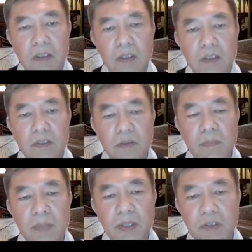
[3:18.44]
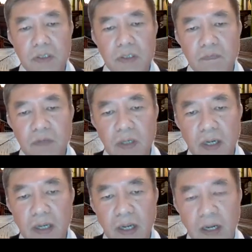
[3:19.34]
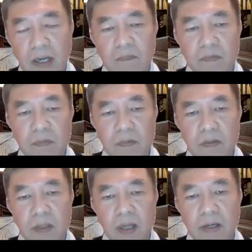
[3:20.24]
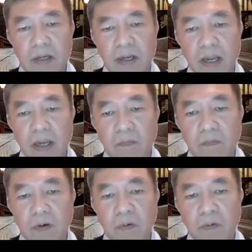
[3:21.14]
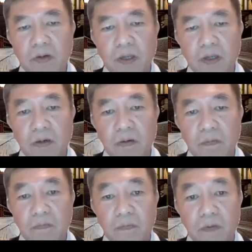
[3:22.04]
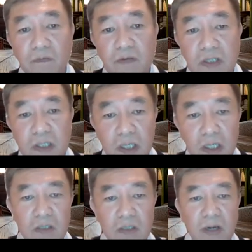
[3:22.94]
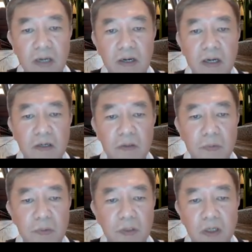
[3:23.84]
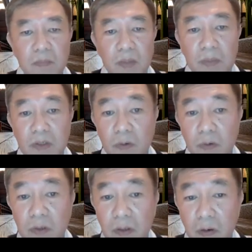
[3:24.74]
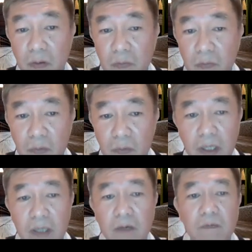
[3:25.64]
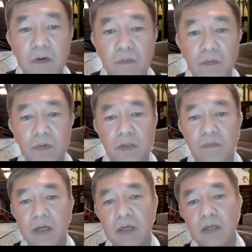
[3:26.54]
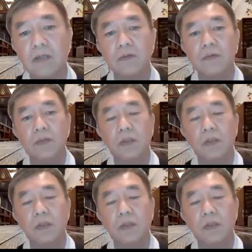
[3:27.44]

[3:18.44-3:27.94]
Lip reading: So imagine even at that level, and they were already in the 4th stage of arahathood, I mean, they already attained the 4 fruits of arahathood.